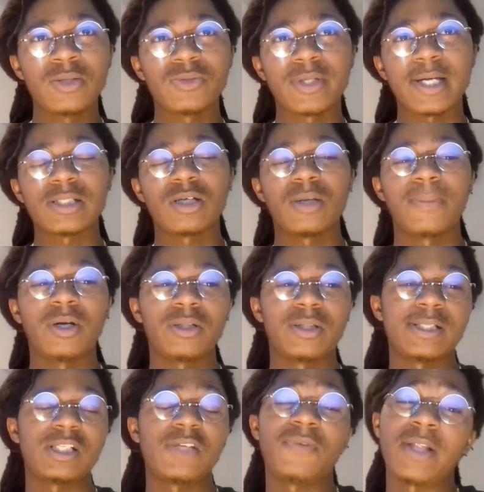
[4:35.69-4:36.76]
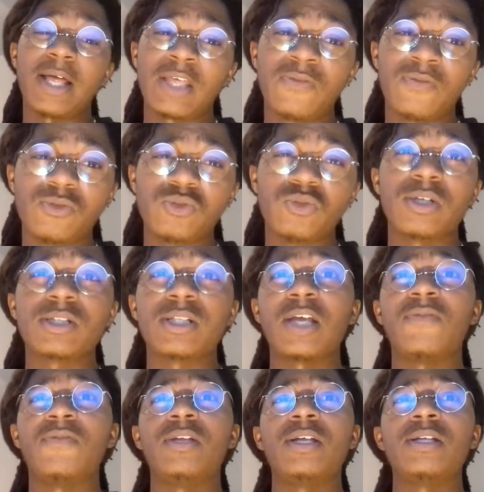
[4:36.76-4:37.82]
Tell what you guys thought about this. Leave a like if you enjoyed this.
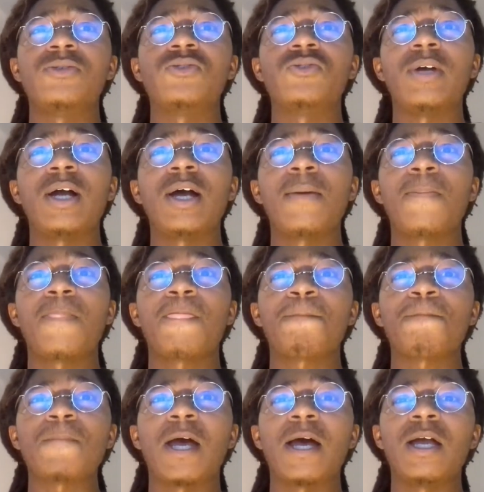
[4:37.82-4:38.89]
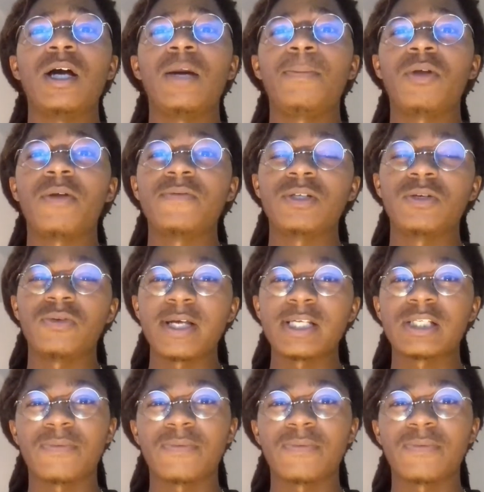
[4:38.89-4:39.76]
Like if you didn't subscribe. I upload every single day